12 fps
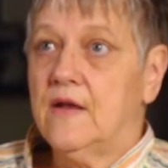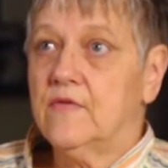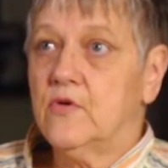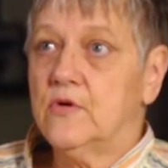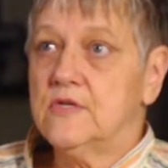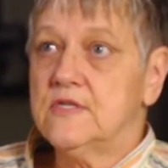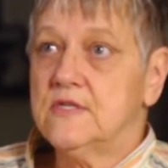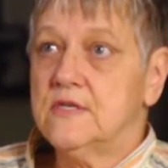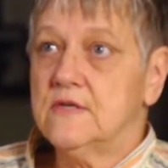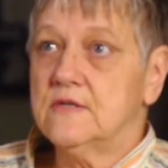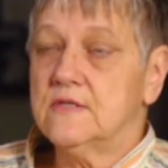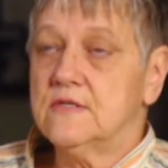of course,
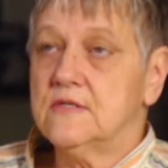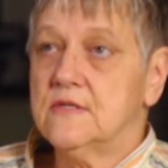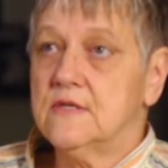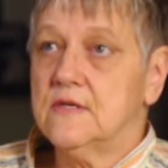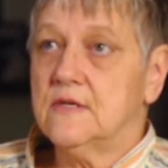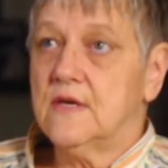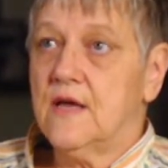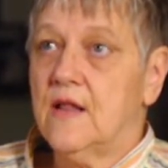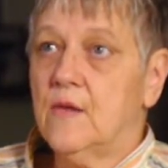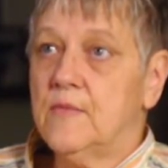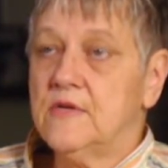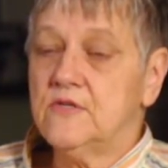there's the
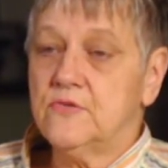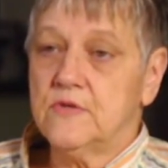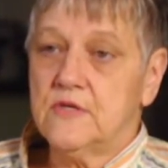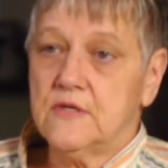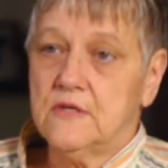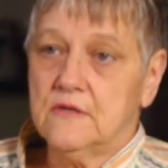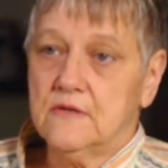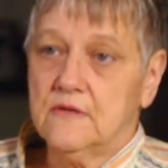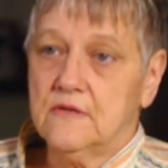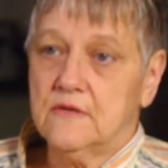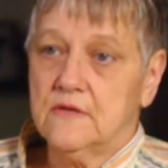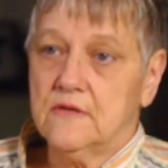elementary
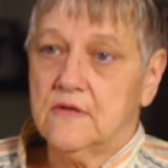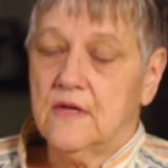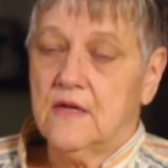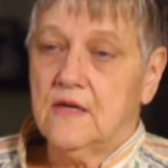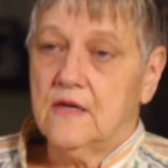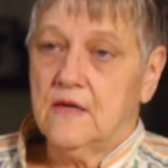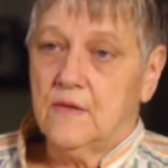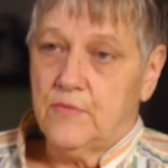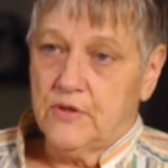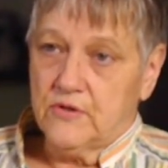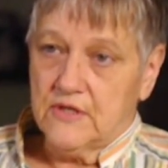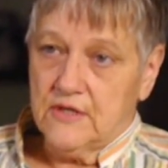
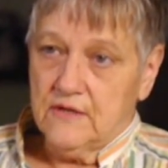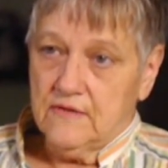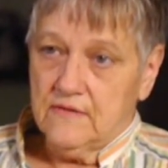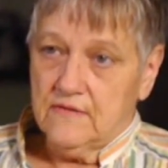building.